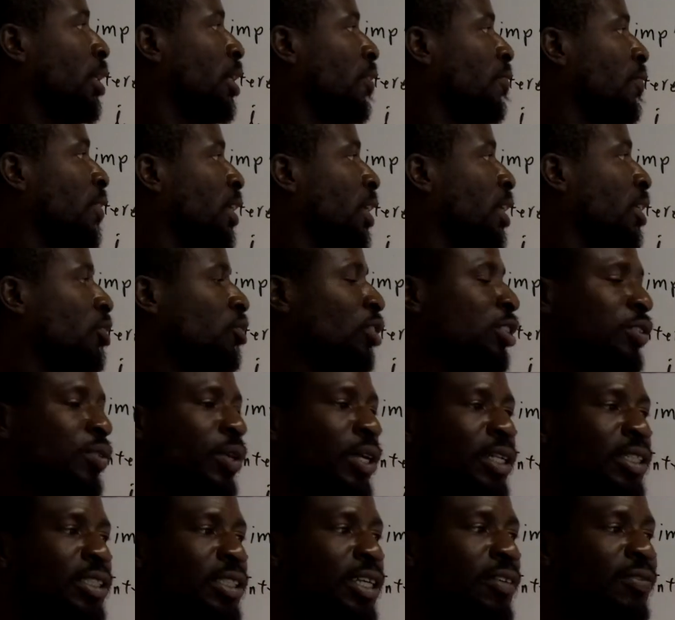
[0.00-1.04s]
If the interest
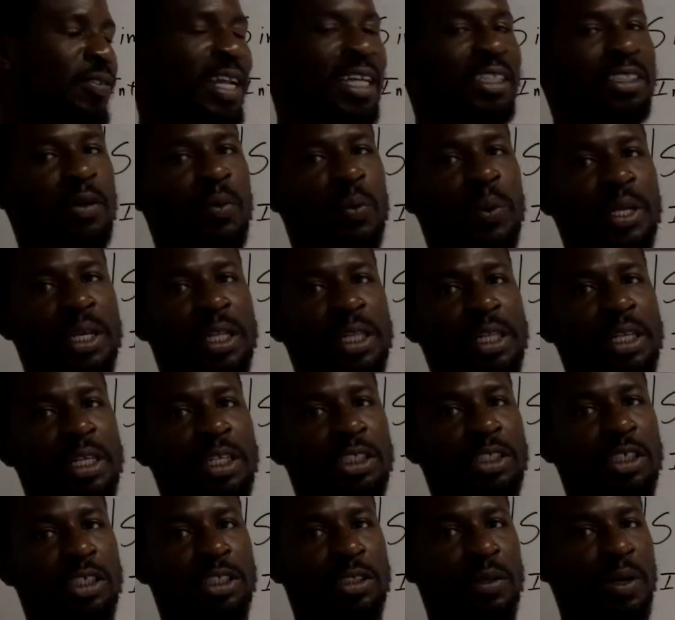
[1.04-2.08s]
rate is given as a weekly
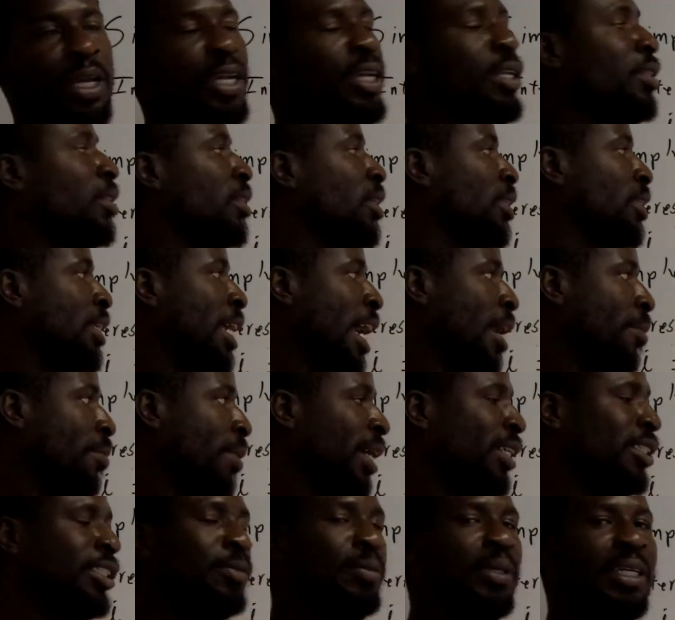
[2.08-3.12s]
interest rate, the time
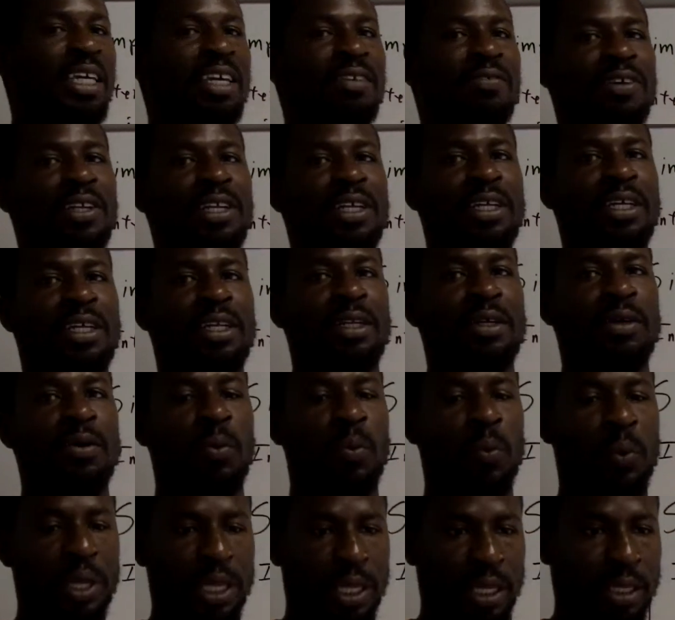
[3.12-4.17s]
has to be given in
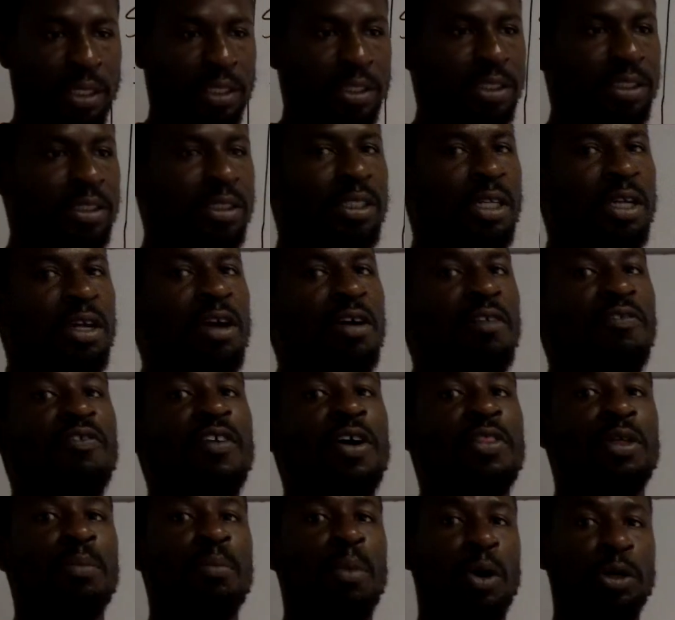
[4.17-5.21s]
weeks.
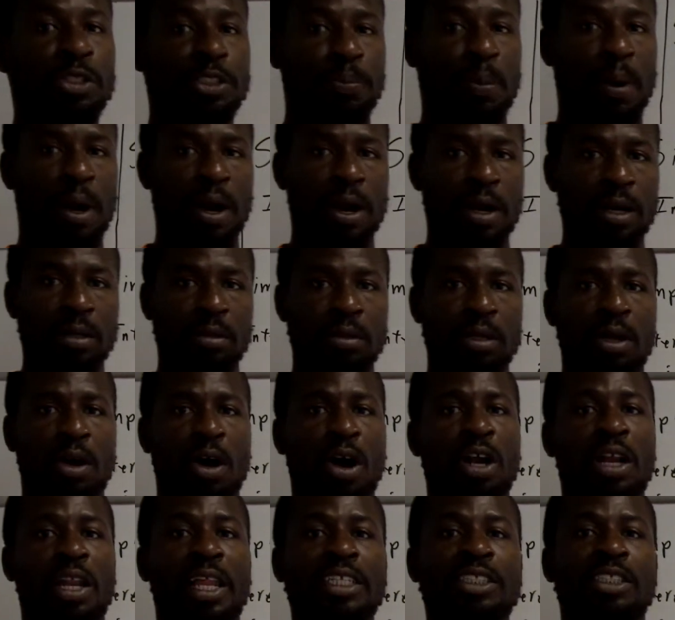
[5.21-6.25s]
For the most part,
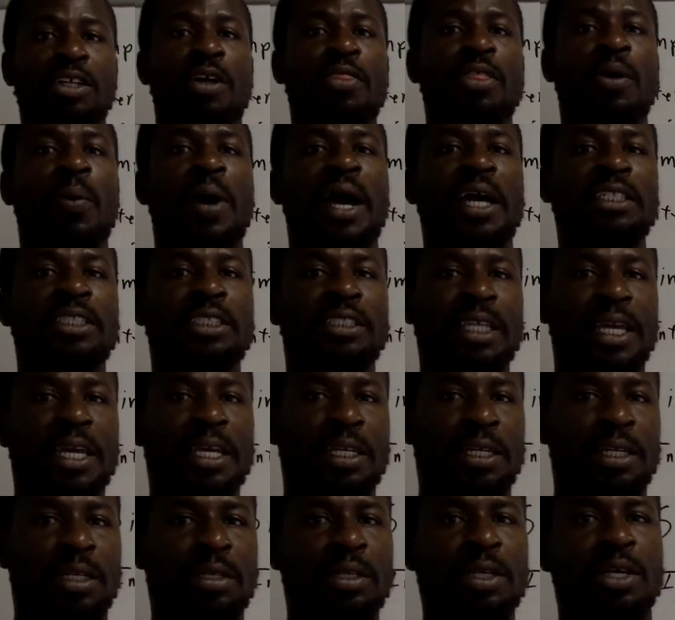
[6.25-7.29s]
unless otherwise
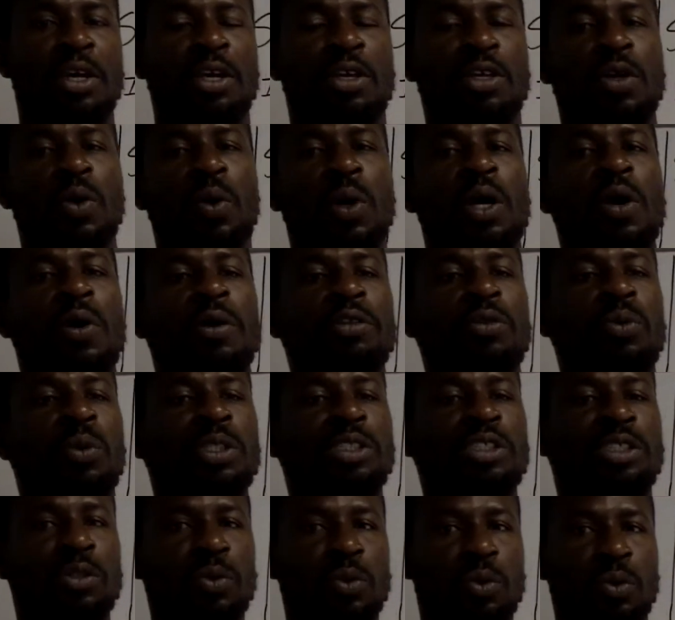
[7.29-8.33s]
stated, you're going to
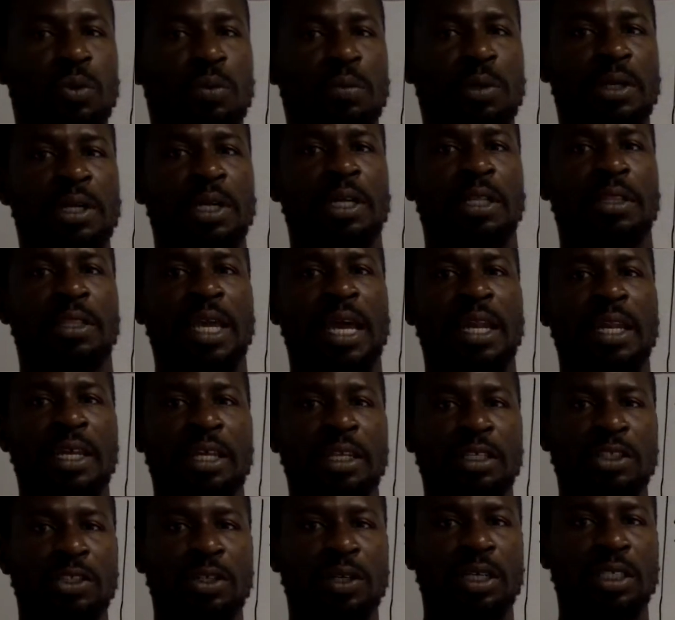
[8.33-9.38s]
assume that
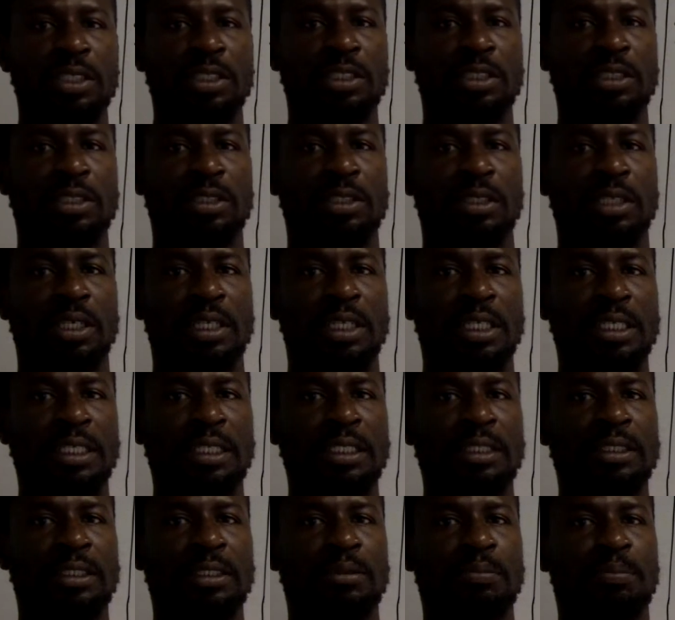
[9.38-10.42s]
interest
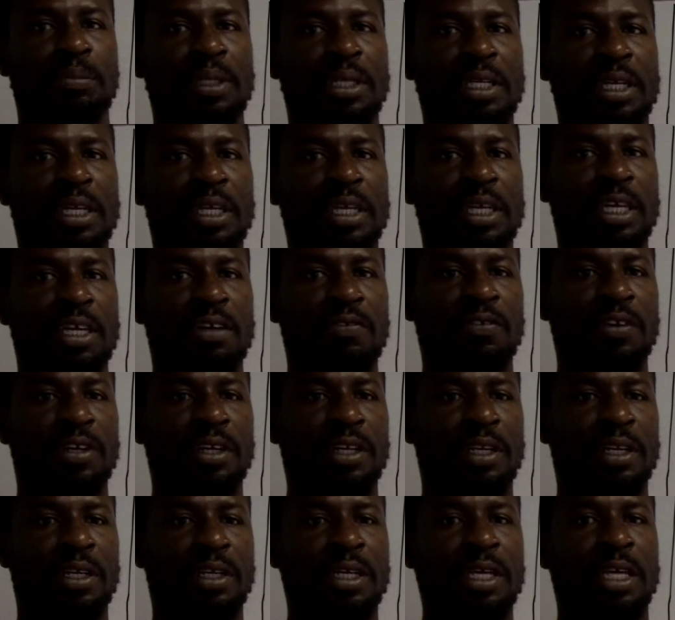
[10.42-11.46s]
is being
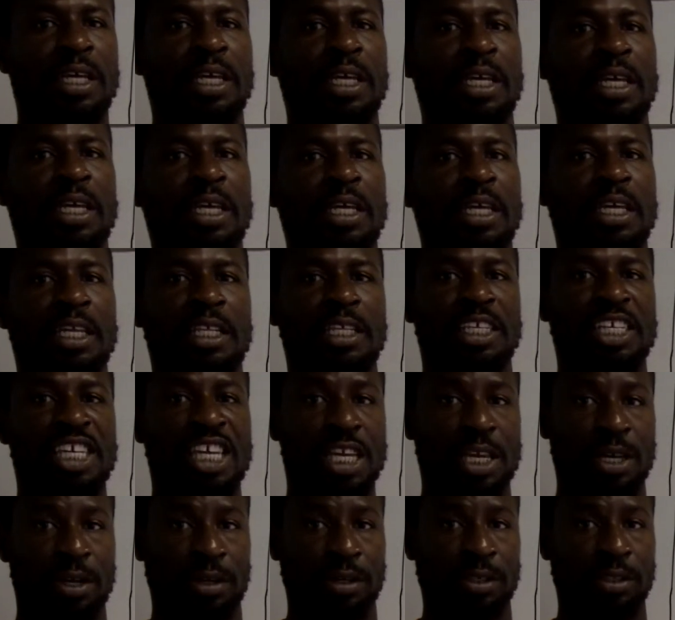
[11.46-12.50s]
given in
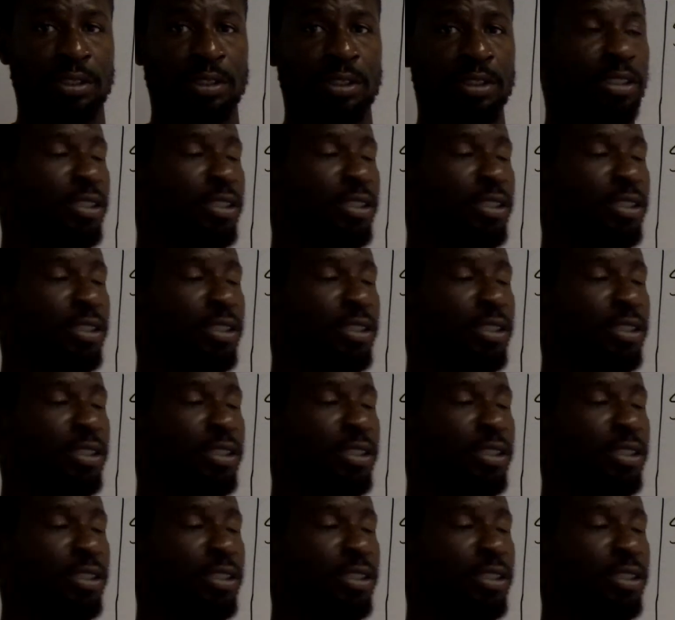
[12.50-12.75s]
years.